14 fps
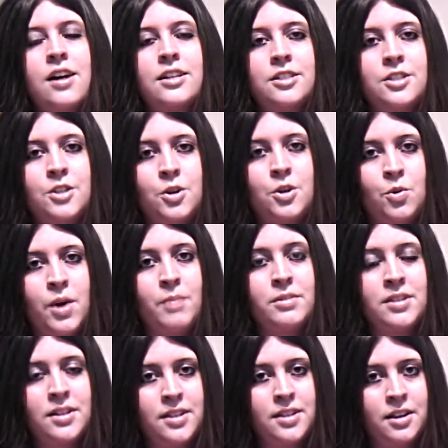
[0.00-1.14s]
So I'm
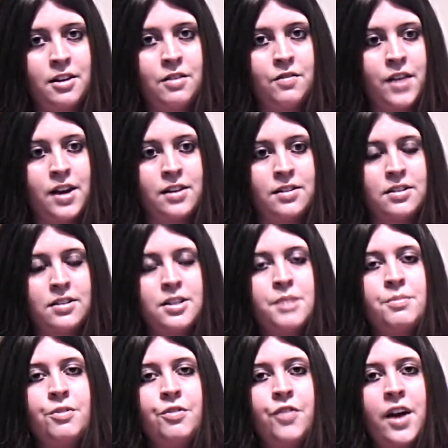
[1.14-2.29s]
just going to tell you in advance.
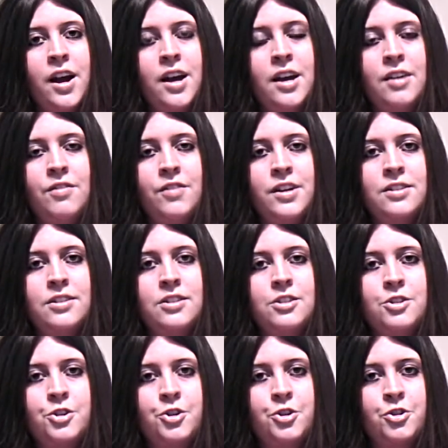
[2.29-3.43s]
Number 5
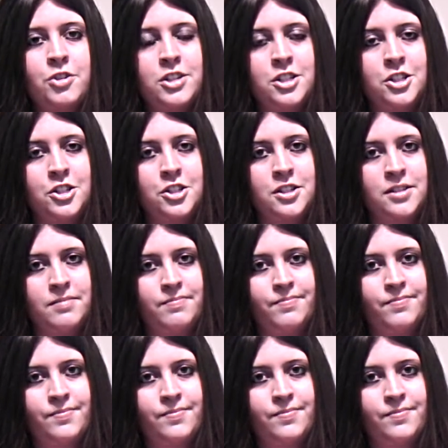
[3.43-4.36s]
is Christian.